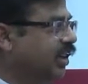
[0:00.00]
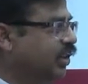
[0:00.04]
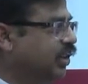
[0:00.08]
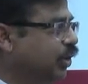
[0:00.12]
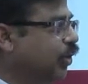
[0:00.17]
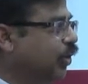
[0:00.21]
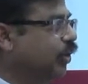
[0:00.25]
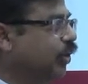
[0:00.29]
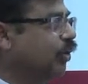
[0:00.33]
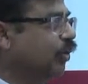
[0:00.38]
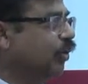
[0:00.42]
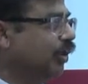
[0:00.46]

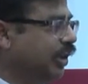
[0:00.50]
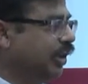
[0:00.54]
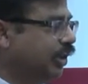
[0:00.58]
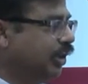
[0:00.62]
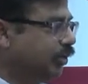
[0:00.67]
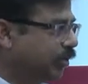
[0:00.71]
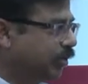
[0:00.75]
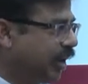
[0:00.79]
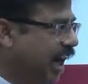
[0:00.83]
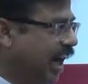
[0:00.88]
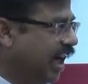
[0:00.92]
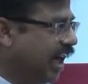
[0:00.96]

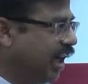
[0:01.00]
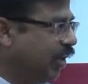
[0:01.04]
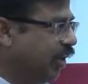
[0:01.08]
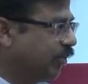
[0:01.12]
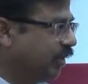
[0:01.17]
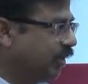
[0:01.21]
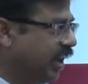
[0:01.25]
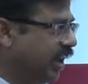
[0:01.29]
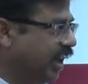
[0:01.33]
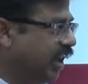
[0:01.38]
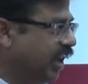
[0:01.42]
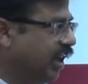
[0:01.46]
geotourism kind of
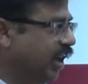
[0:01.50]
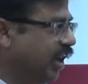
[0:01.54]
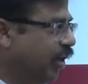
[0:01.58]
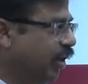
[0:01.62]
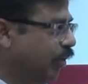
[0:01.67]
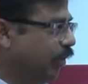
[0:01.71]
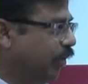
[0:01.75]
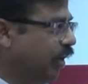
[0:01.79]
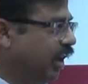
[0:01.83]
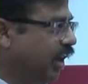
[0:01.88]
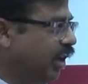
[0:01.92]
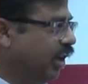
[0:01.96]
thing
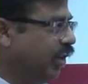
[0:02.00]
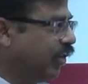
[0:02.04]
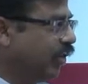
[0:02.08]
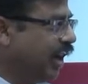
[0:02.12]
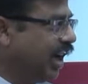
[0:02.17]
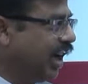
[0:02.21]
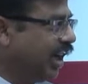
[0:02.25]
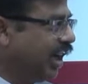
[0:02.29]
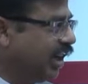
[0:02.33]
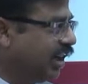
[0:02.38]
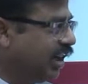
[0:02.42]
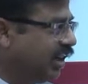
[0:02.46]
where you
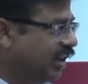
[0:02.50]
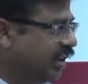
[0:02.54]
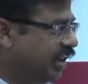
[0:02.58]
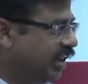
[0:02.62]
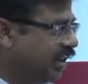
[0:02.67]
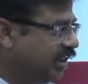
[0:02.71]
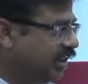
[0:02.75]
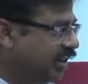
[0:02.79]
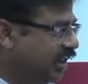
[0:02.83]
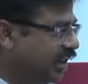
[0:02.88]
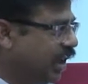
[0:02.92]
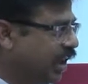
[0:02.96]
can
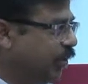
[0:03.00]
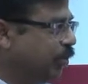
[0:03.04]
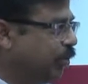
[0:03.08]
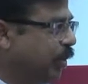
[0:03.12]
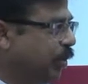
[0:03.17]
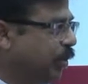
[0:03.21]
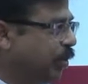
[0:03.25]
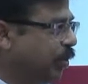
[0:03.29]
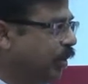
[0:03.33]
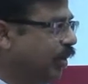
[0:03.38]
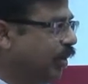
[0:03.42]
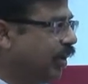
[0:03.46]
say
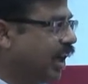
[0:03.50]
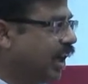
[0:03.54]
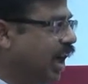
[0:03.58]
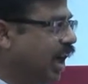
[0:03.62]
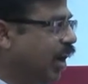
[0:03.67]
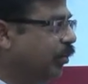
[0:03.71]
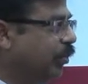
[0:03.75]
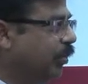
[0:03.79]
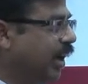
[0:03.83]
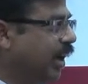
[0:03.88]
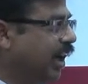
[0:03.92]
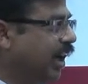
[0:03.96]
people
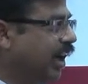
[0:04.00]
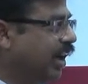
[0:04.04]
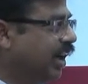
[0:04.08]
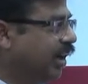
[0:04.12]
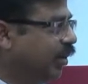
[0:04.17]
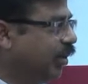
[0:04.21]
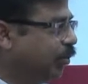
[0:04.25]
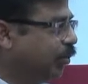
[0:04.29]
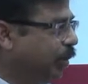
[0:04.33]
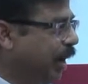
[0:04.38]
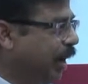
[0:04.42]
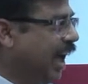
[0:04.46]
come and
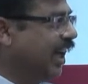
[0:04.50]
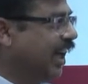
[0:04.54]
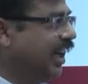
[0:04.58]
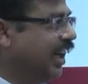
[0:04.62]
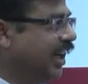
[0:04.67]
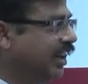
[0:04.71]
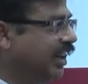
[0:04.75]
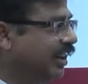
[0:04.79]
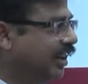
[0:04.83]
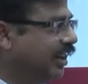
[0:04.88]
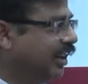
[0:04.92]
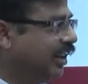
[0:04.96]
pan
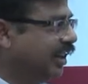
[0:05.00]
it